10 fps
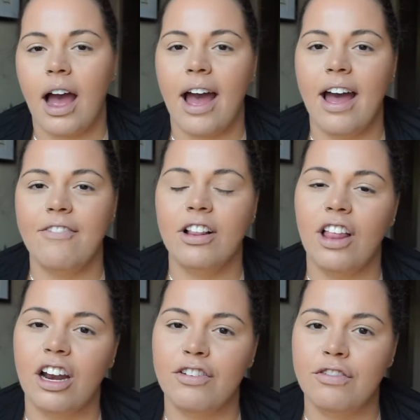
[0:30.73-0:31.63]
I have a
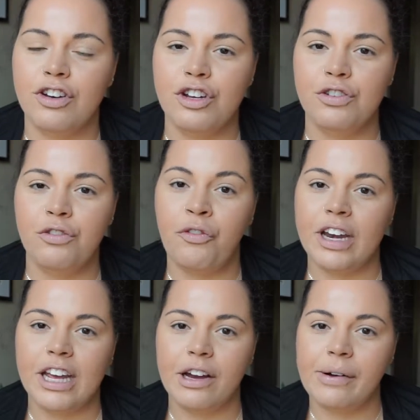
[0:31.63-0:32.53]
lot of new
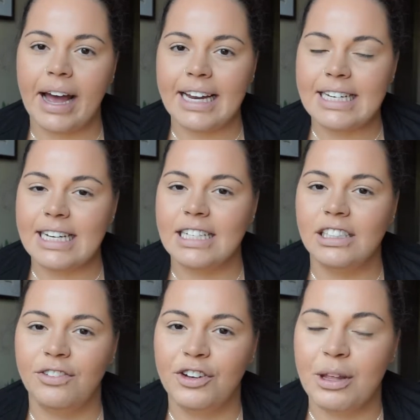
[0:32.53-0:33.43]
video
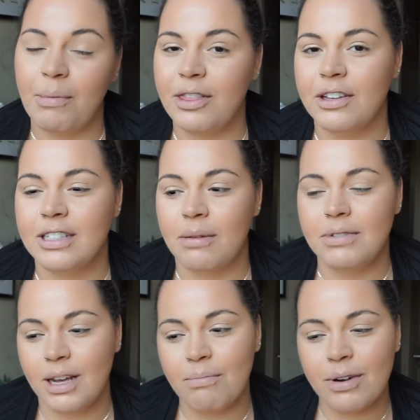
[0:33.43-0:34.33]
ideas for the month of
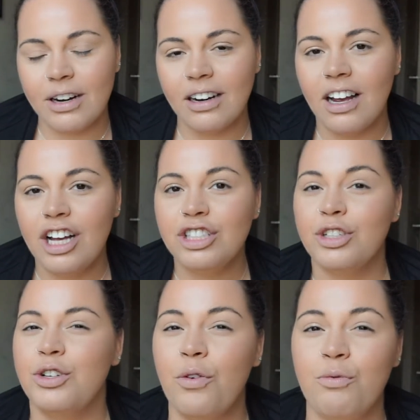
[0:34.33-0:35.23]
September,
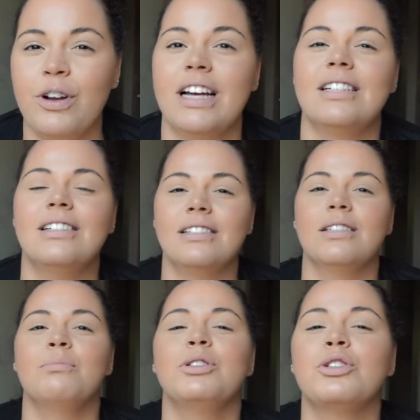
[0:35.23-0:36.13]
so don't forget to
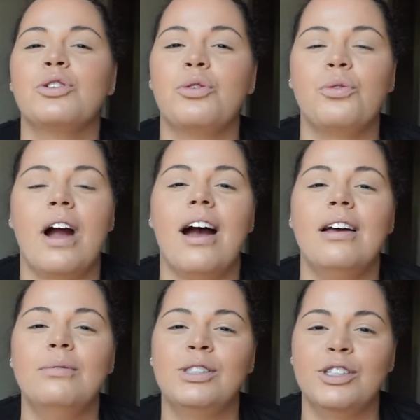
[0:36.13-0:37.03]

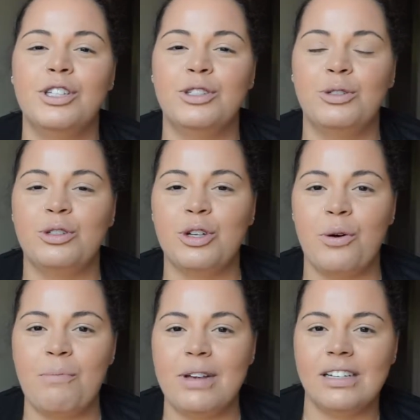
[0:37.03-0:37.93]
subscribe so you
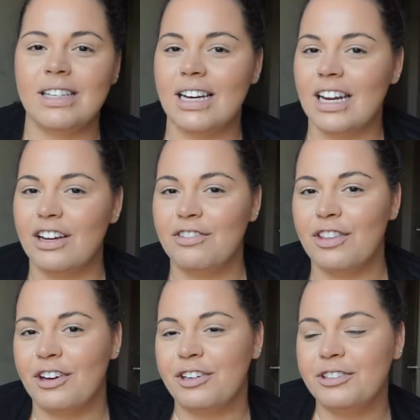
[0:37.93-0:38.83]
don't miss any of
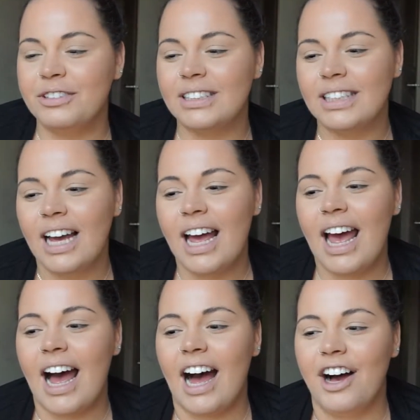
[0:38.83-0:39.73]
those.
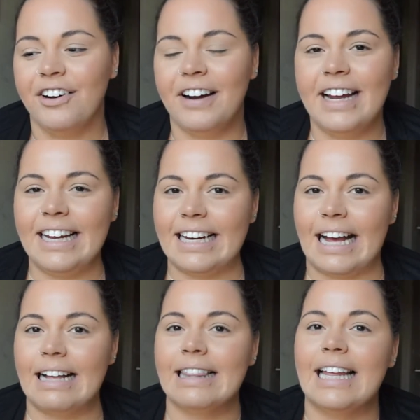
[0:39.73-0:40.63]
Alright,
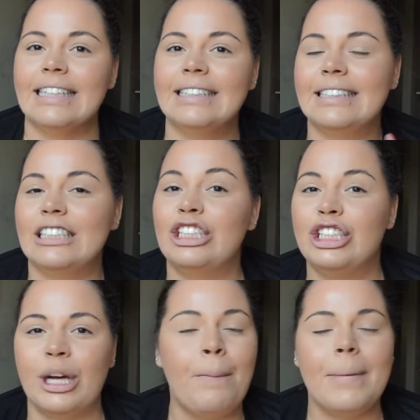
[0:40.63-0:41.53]
now let's
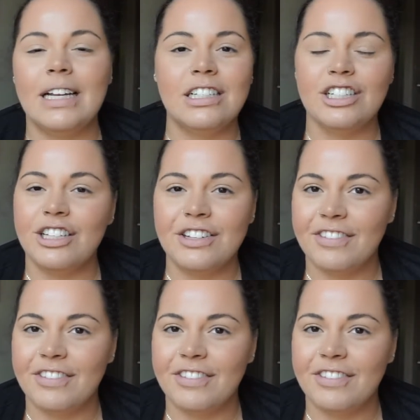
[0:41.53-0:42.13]
jump into the